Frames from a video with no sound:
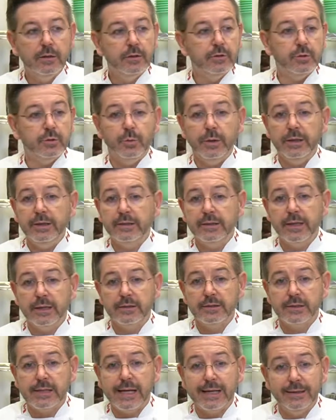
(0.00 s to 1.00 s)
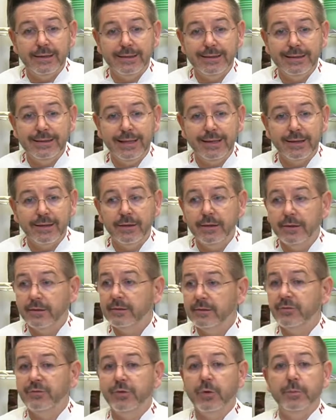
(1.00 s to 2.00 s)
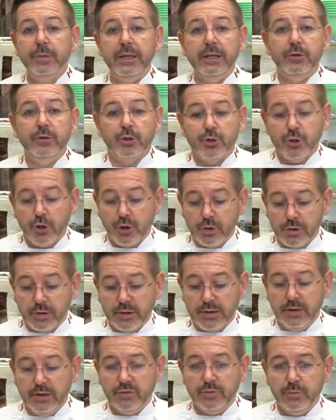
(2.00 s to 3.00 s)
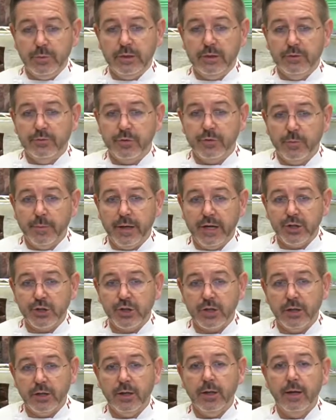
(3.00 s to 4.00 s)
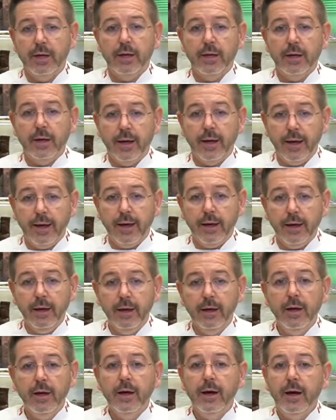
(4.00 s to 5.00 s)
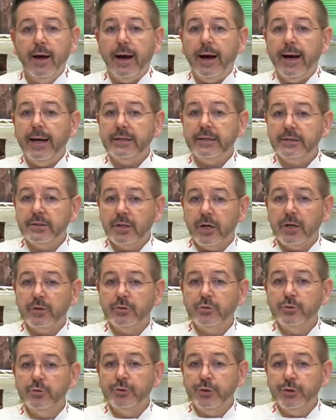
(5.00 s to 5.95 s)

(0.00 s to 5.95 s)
So when it gets slightly thicker, for me, the chocolate gives me the information, hey, I start to